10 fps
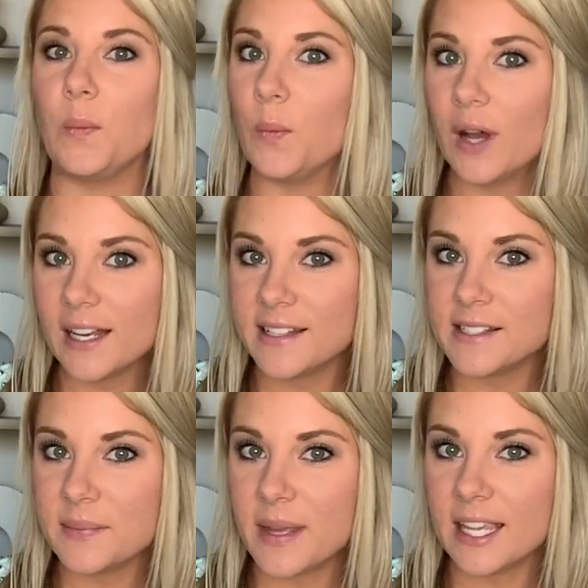What
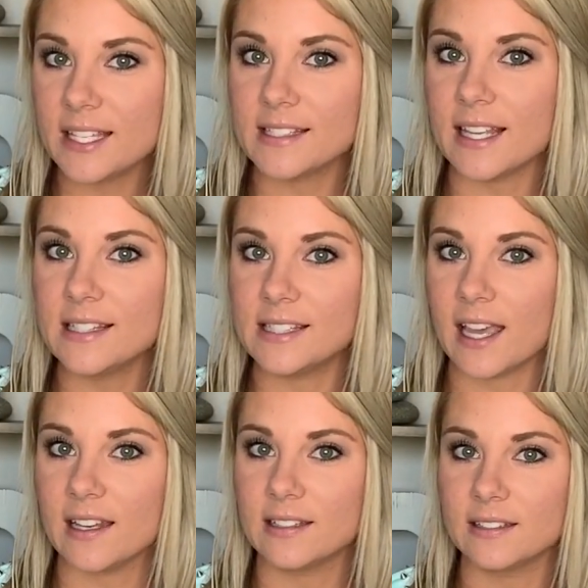isn't making sense
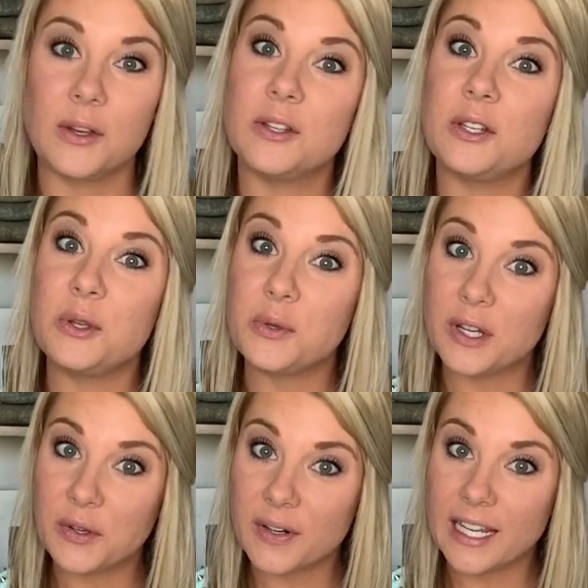yet? Do you
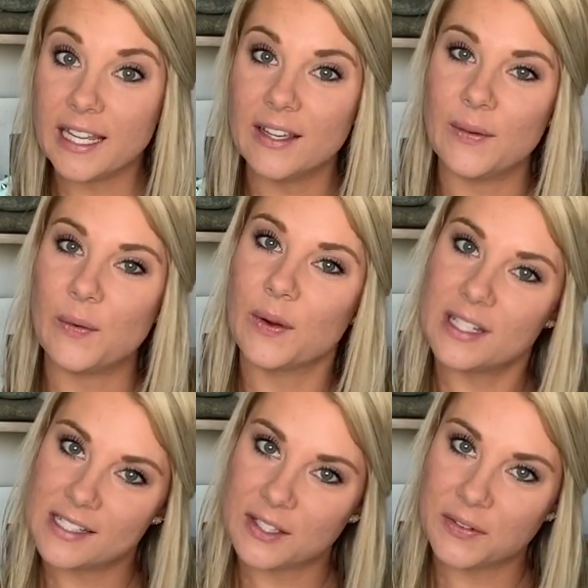agree or
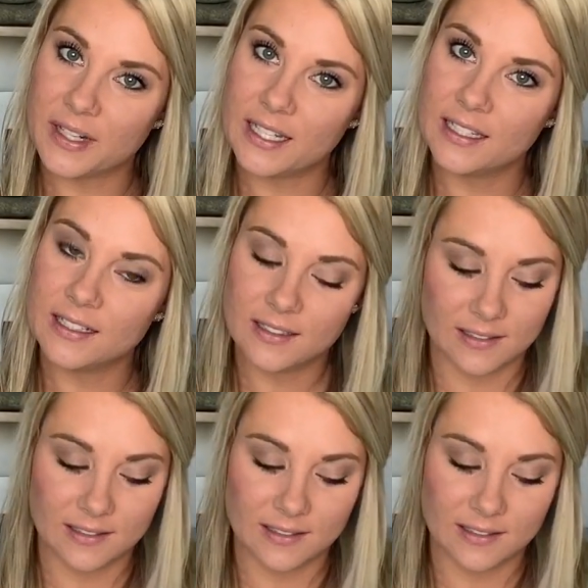disagree?